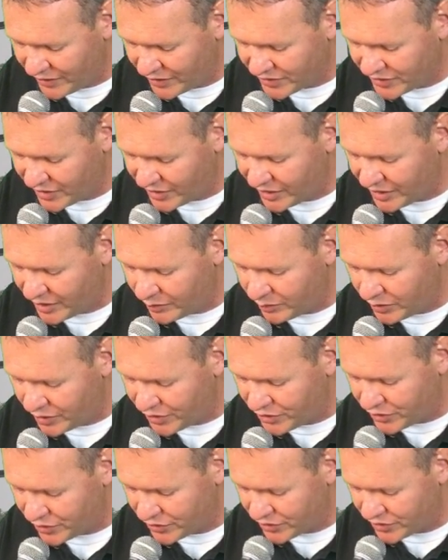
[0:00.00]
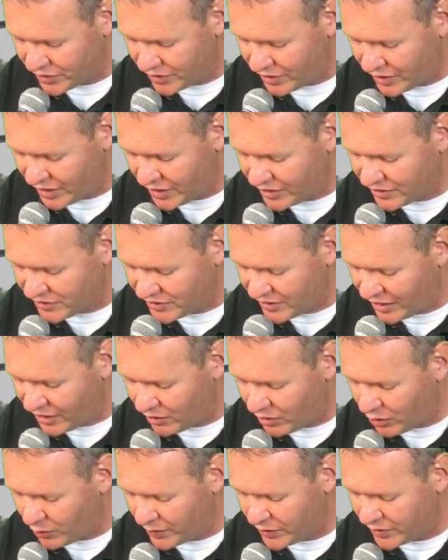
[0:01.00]
the stadium bleachers and is now
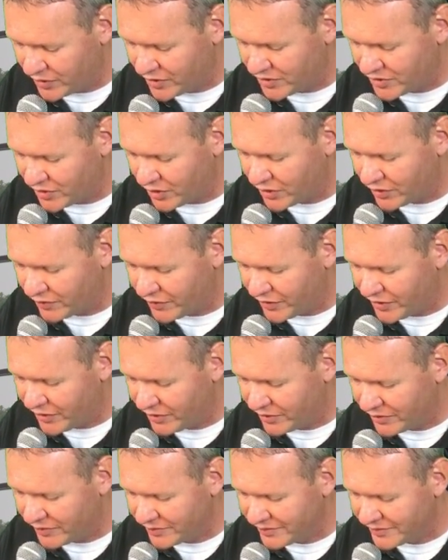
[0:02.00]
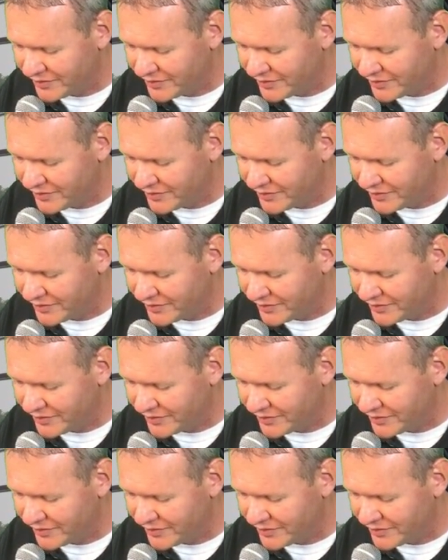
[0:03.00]
open to serve you.